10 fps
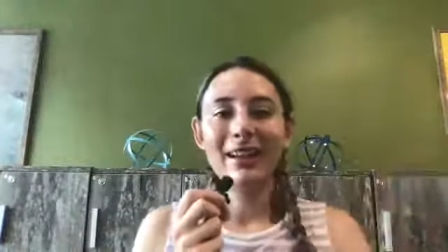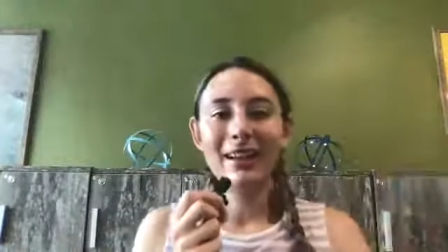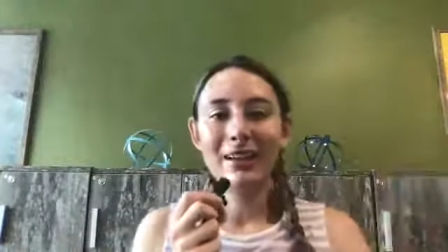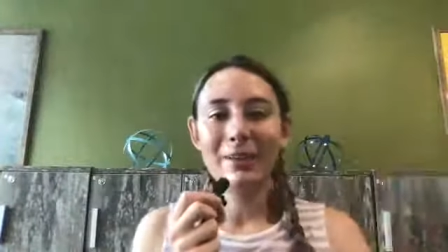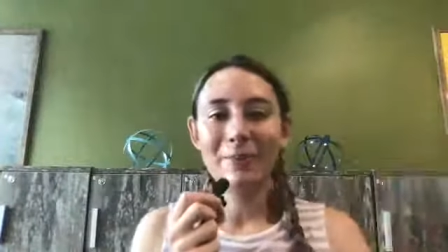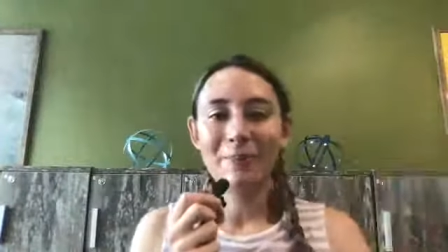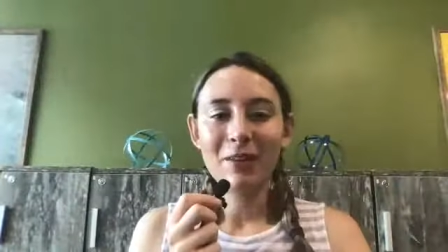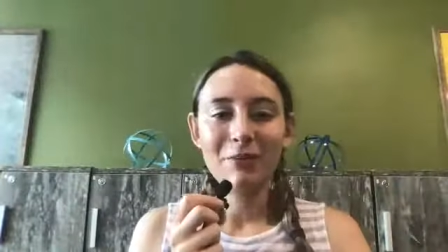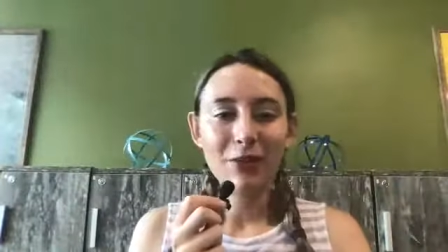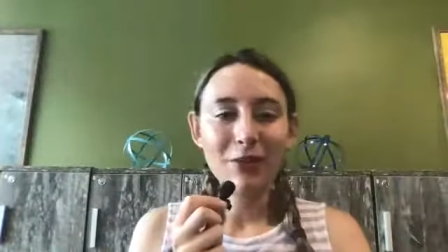
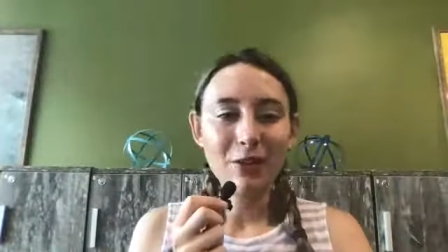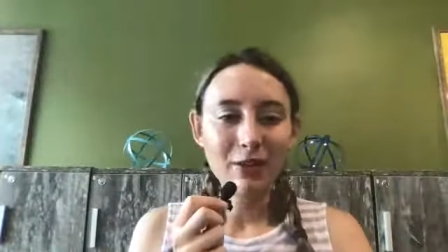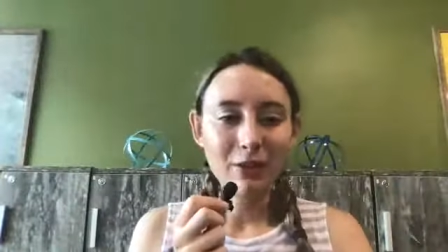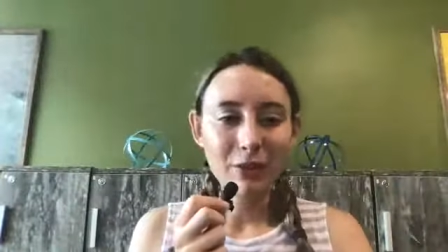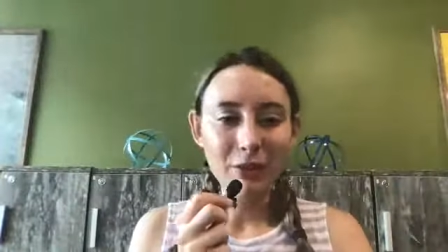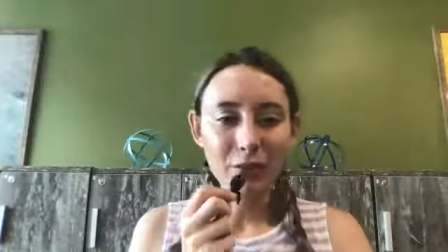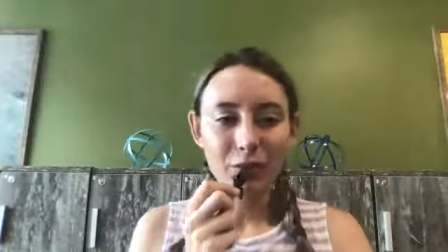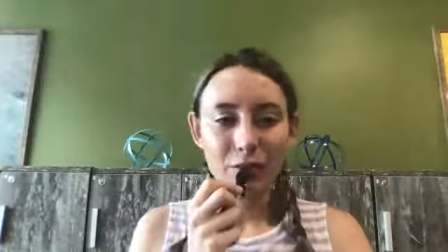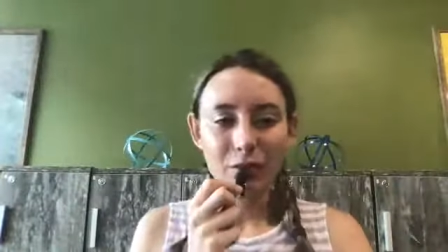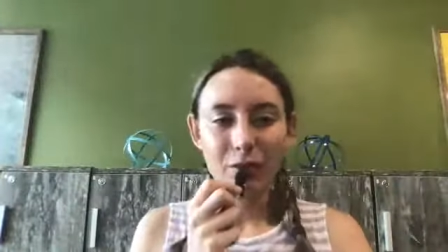Um, for those of you
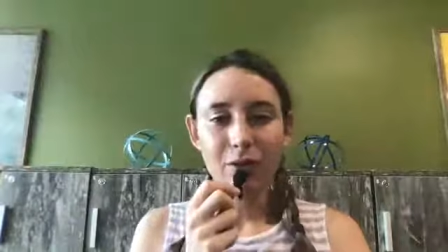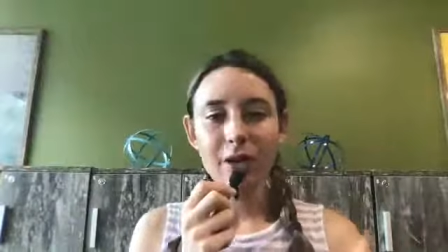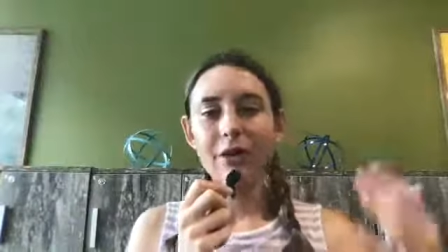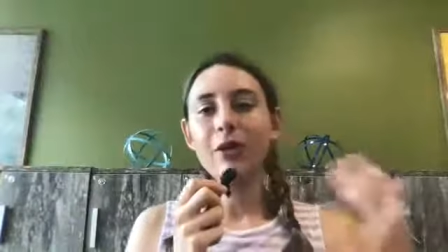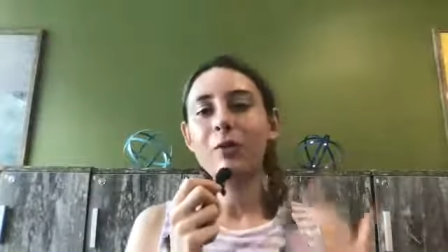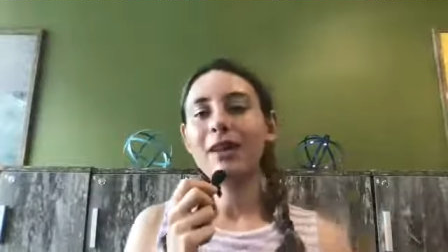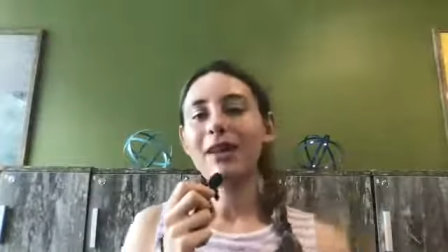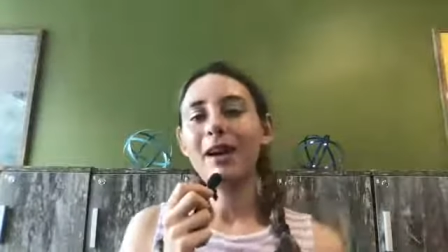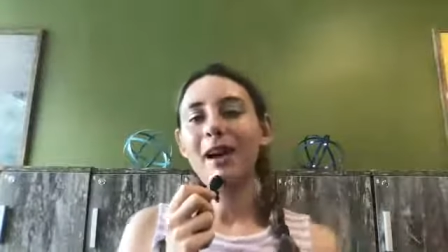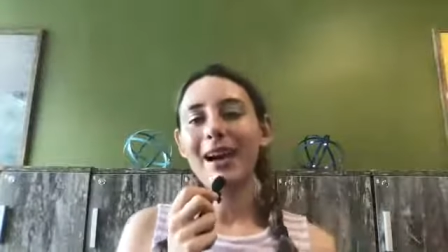who do not know me,
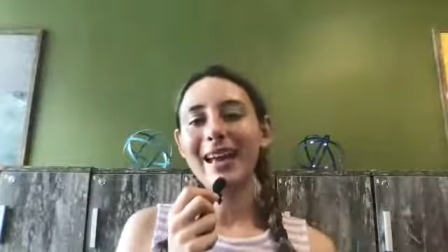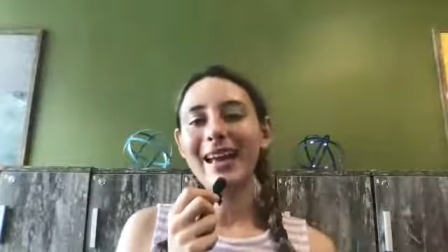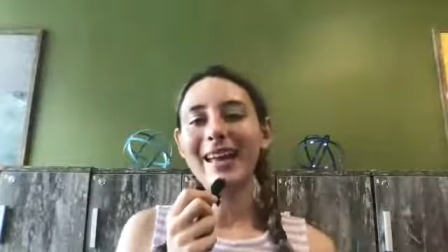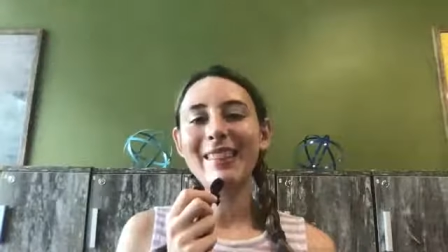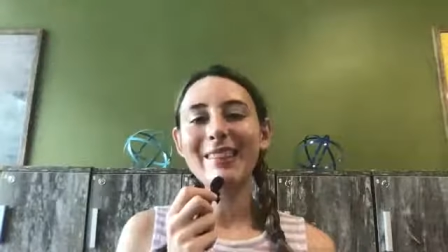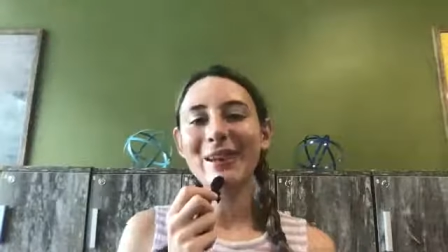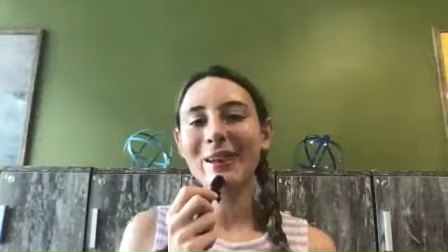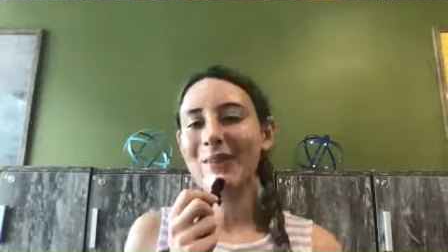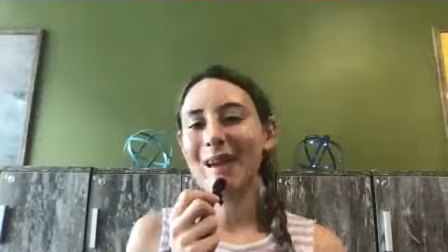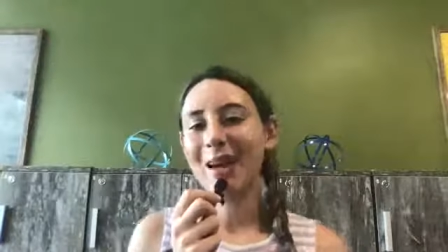hi,
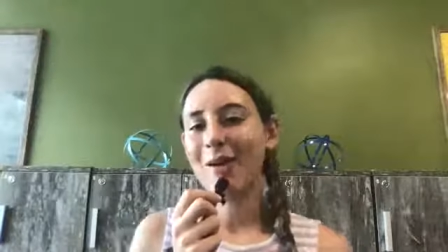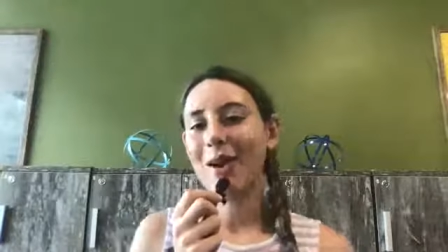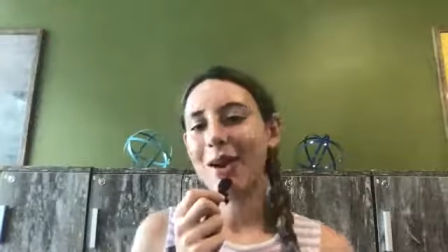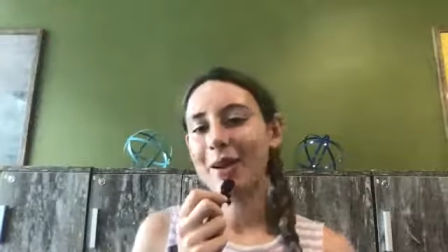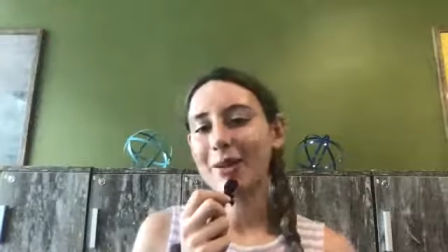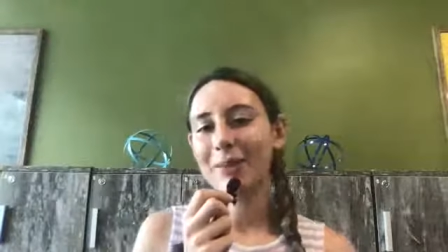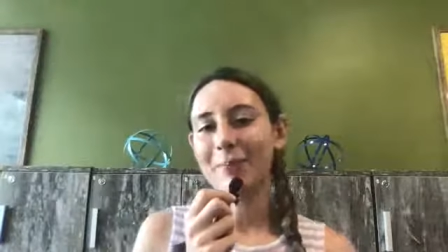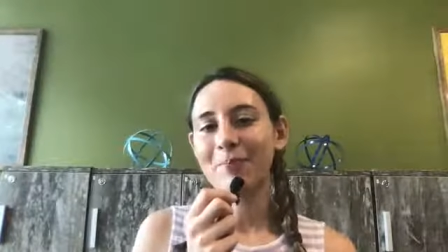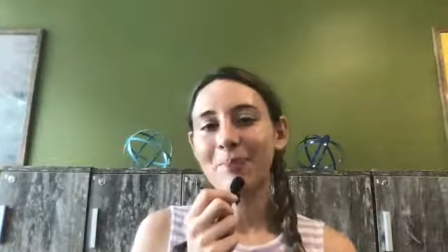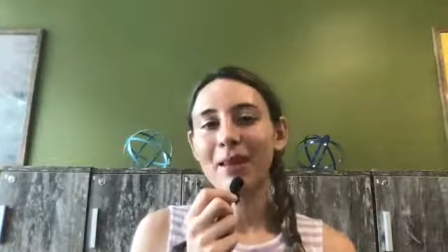hello, how are you?